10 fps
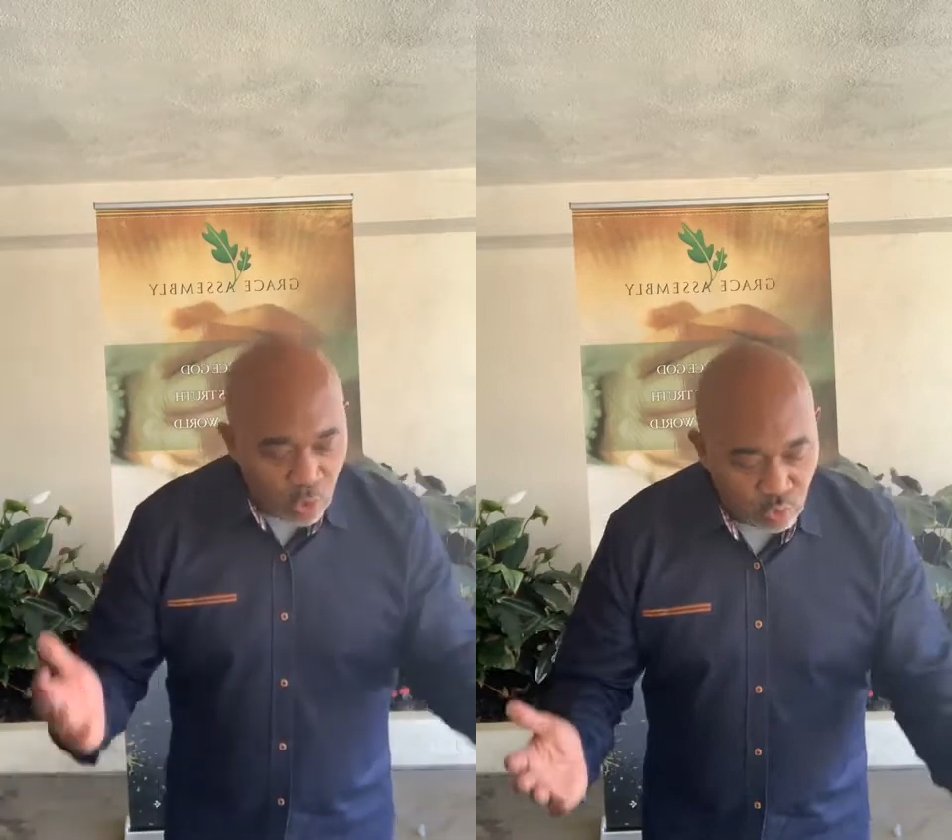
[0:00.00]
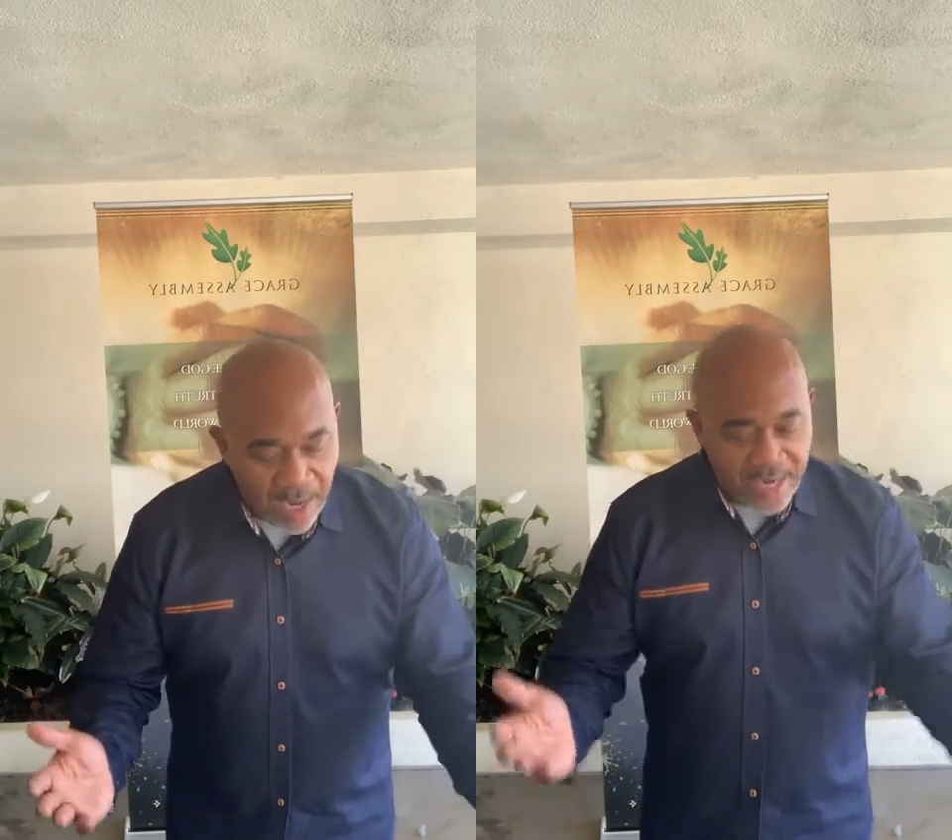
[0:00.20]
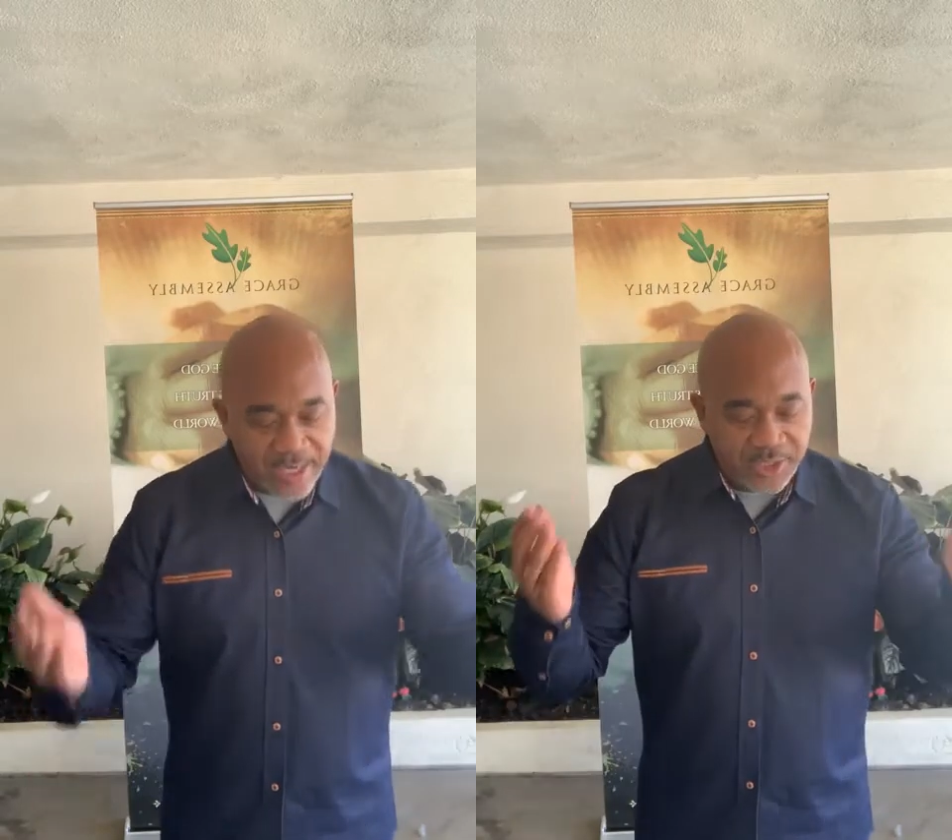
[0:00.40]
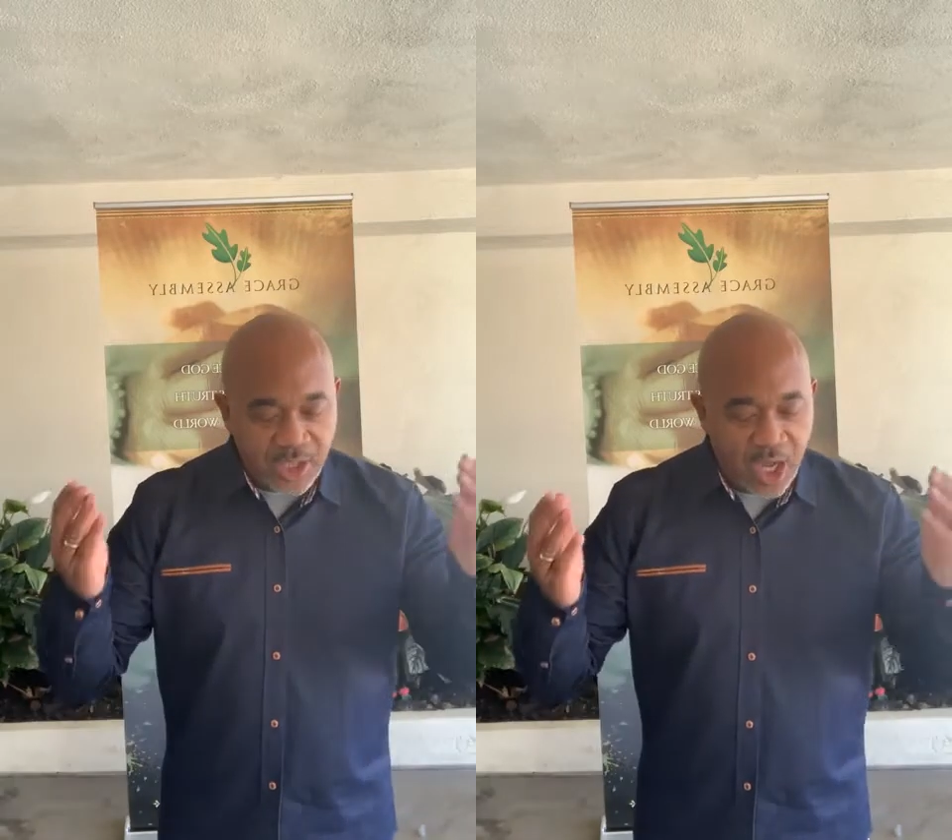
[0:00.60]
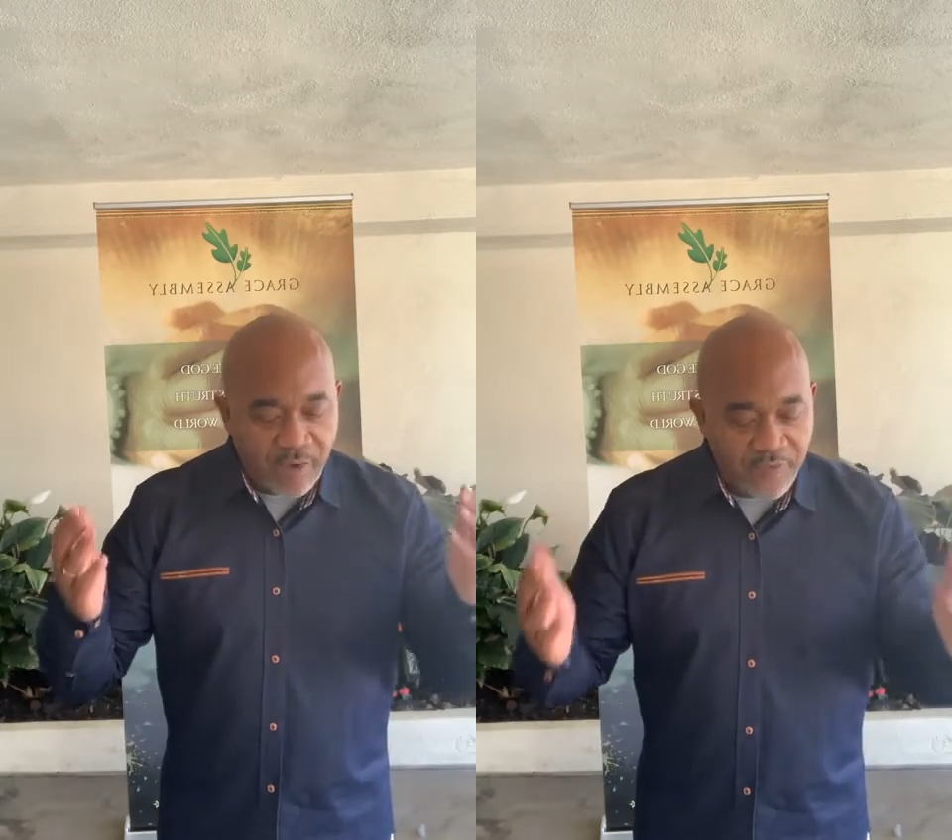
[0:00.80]

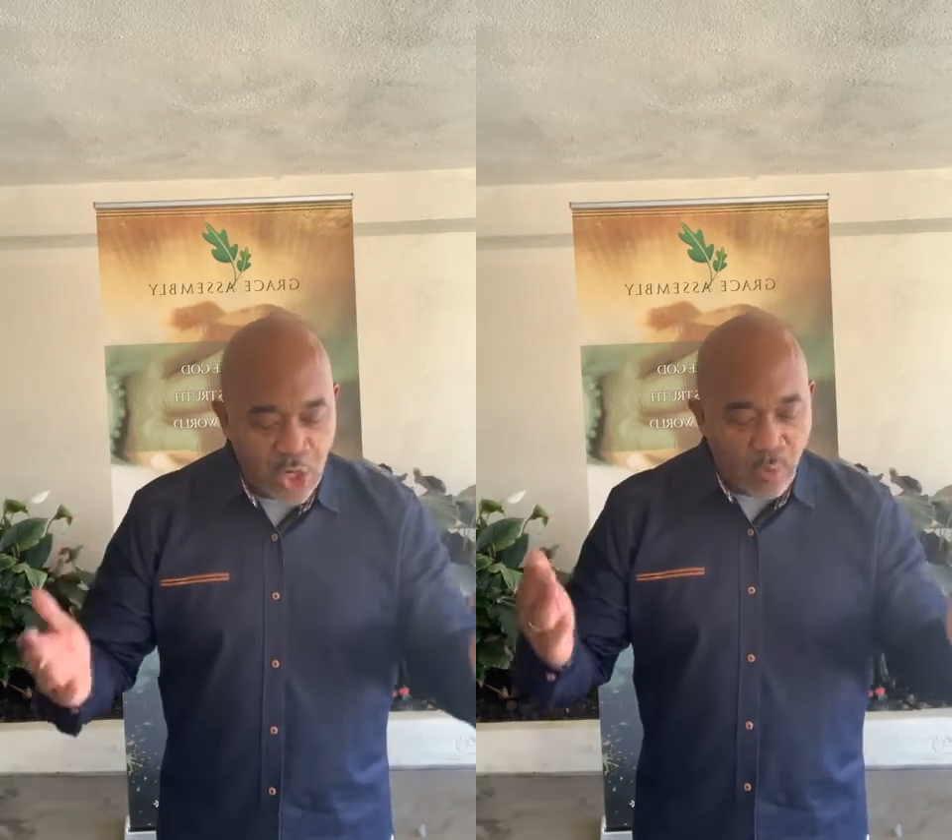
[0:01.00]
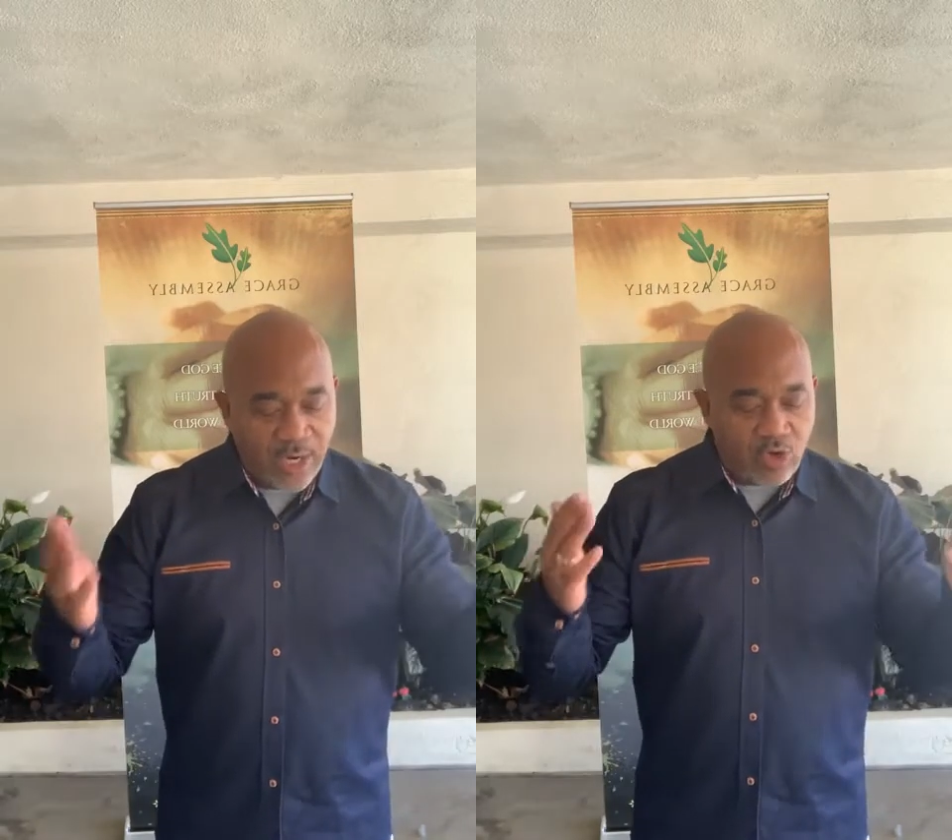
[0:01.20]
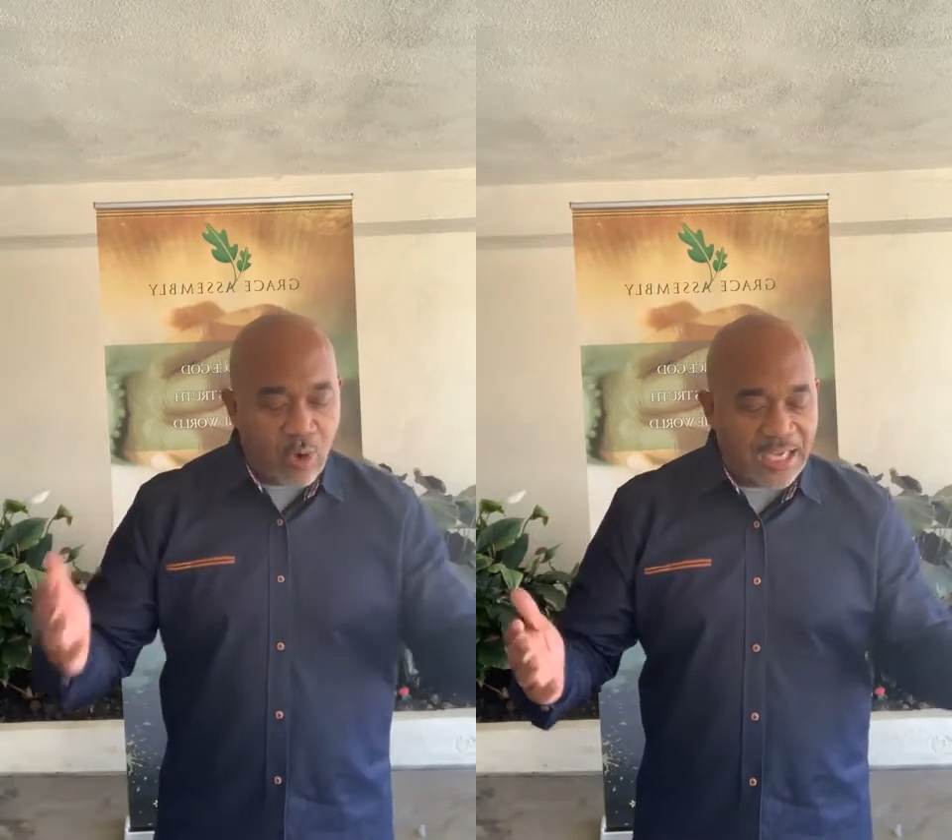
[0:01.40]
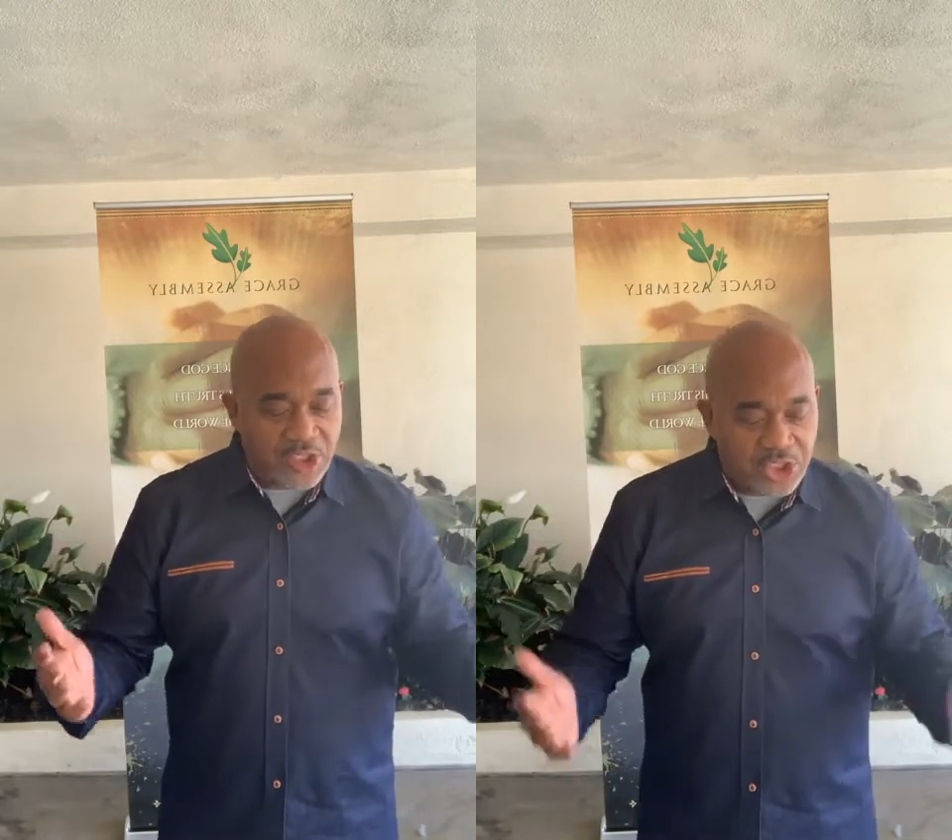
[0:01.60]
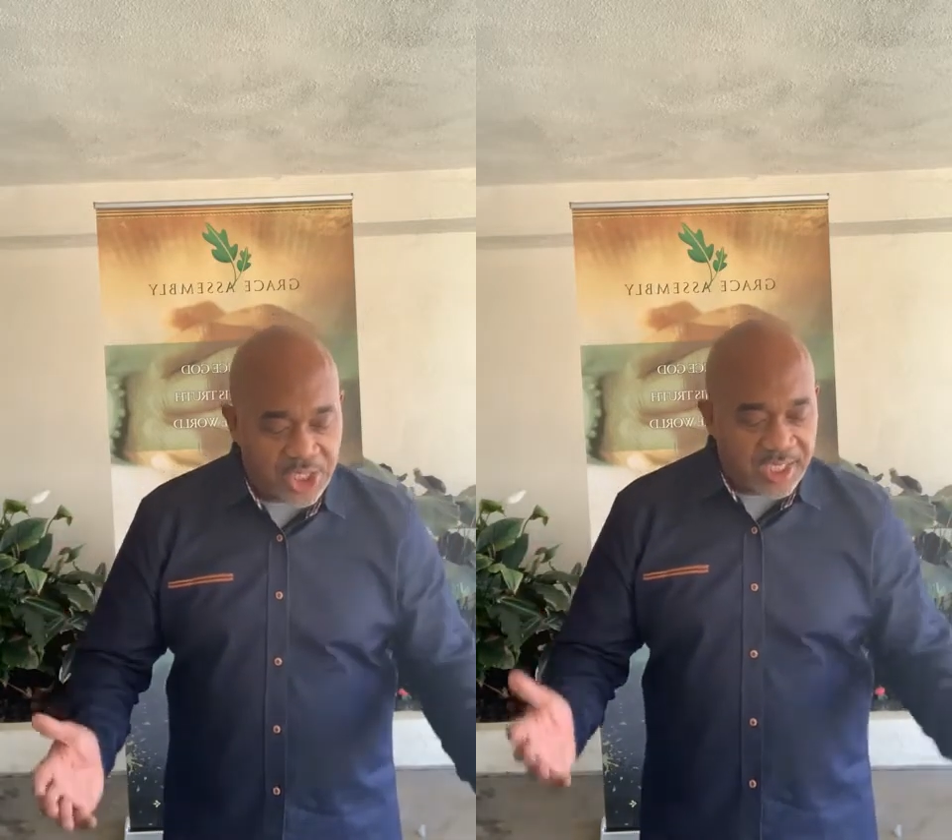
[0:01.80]
greatness of knowing Christ